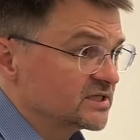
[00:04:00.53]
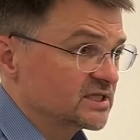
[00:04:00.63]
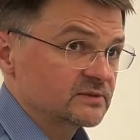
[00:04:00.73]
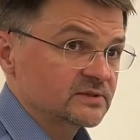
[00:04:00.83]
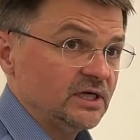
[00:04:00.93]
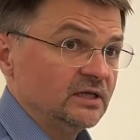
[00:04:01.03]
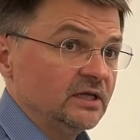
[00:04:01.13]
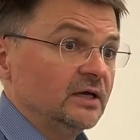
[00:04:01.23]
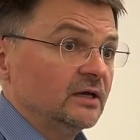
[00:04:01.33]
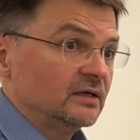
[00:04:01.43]
substrate
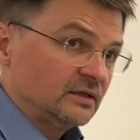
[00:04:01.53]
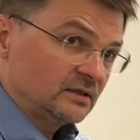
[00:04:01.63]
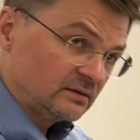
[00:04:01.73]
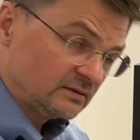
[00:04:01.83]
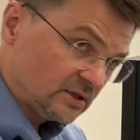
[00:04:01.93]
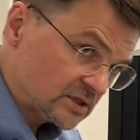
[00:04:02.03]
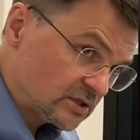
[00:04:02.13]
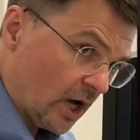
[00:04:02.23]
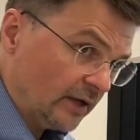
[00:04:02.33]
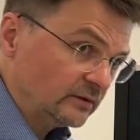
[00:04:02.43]
is
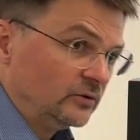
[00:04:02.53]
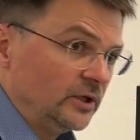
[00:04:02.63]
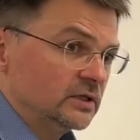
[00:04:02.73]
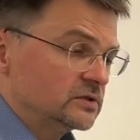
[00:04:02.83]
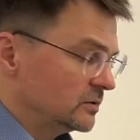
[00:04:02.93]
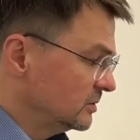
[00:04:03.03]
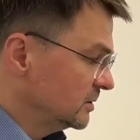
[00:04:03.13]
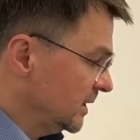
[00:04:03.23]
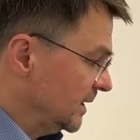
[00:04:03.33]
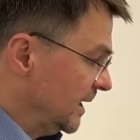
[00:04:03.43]
not going to
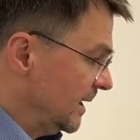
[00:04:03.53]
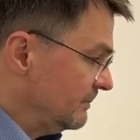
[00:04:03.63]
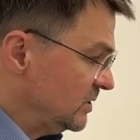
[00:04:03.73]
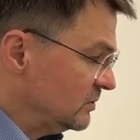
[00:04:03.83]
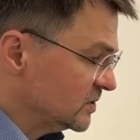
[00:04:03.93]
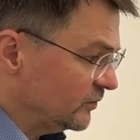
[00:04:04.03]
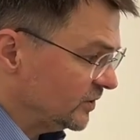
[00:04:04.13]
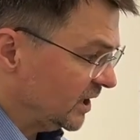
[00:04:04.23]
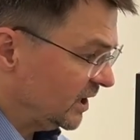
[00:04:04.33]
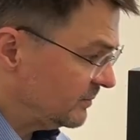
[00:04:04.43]
be used for the
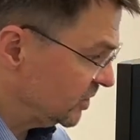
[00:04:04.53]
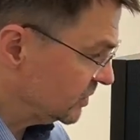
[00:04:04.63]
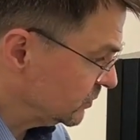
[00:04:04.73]
calibration